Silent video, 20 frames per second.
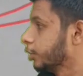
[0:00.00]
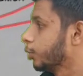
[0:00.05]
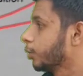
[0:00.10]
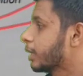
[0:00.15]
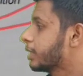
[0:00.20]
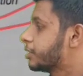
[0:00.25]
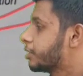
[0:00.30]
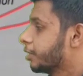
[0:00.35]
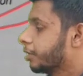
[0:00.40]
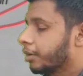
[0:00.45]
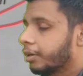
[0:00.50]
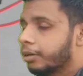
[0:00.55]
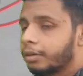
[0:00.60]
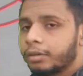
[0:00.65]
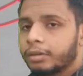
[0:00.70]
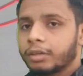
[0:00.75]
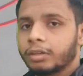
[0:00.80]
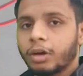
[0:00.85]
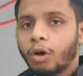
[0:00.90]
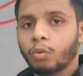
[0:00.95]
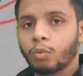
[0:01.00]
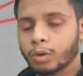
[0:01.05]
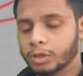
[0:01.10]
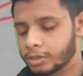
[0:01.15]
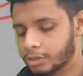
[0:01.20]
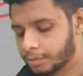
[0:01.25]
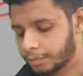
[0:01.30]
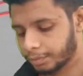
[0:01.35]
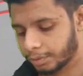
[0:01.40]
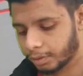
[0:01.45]
You can see here,
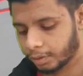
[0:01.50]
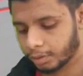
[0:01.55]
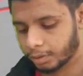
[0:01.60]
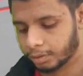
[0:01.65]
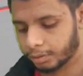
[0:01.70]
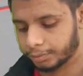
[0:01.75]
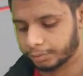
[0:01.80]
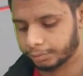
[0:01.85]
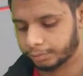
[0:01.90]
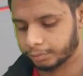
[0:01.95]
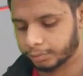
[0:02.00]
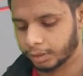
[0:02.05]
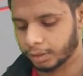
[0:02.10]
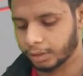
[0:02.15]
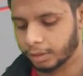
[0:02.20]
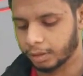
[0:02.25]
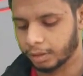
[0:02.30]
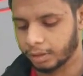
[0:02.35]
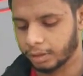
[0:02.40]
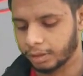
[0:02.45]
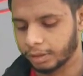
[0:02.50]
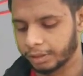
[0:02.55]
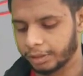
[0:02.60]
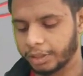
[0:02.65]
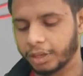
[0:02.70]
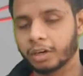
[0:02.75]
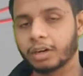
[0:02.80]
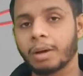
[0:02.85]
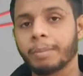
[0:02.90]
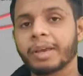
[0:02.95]
downwards,
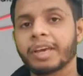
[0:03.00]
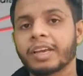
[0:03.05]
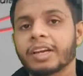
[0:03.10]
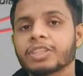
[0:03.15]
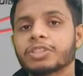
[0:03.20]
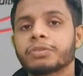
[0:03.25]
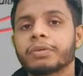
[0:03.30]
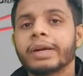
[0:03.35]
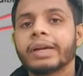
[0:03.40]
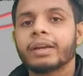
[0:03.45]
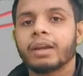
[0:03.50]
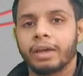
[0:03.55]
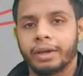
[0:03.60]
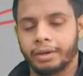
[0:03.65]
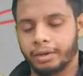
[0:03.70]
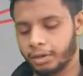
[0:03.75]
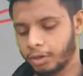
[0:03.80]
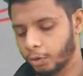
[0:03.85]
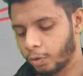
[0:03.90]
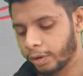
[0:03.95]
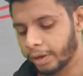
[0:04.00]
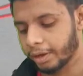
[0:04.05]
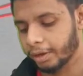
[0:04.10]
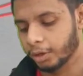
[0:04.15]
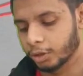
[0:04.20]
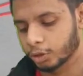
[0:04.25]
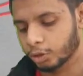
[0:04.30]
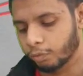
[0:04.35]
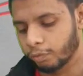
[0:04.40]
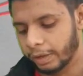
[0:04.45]
they are coming in a straight line. Okay,
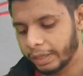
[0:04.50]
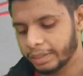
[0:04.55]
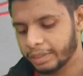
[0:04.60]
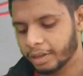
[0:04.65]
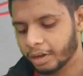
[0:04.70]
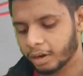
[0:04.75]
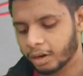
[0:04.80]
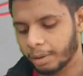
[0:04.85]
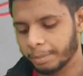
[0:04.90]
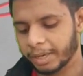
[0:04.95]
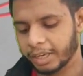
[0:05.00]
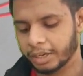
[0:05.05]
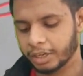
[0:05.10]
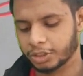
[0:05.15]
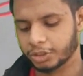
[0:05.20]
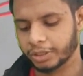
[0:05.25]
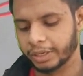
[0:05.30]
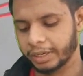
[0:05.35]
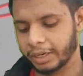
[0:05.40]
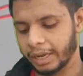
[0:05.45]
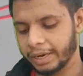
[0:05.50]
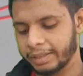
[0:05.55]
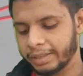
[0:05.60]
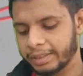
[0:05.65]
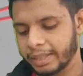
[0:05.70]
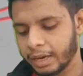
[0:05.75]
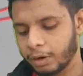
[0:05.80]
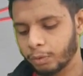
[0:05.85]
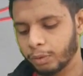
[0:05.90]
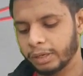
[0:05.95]
so when they are coming in a straight
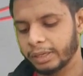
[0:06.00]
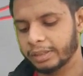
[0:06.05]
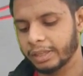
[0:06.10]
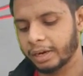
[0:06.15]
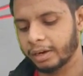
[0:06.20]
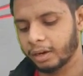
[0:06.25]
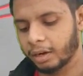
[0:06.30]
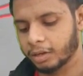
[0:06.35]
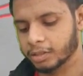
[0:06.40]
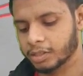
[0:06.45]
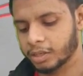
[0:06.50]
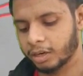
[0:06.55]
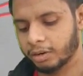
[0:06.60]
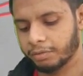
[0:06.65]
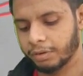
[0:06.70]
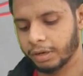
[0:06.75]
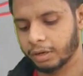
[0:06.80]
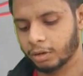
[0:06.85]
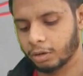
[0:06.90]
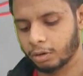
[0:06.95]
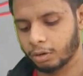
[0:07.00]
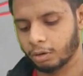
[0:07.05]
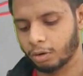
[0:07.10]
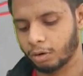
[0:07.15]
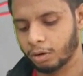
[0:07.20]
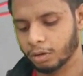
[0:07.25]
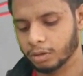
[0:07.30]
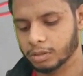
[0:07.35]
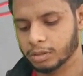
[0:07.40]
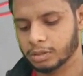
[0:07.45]
line, then only that hazard will
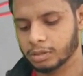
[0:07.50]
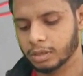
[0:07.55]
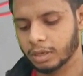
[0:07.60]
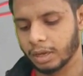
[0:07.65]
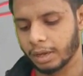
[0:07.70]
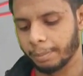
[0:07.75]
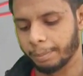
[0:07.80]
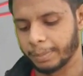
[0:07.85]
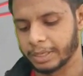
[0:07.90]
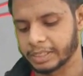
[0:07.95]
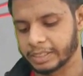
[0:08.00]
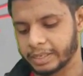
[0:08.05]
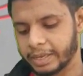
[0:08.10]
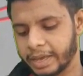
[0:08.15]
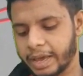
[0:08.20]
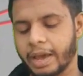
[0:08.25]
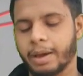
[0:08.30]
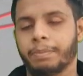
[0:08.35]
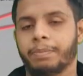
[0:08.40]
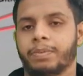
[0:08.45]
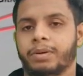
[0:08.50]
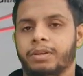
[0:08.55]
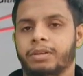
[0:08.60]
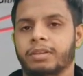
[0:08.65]
cause mishap.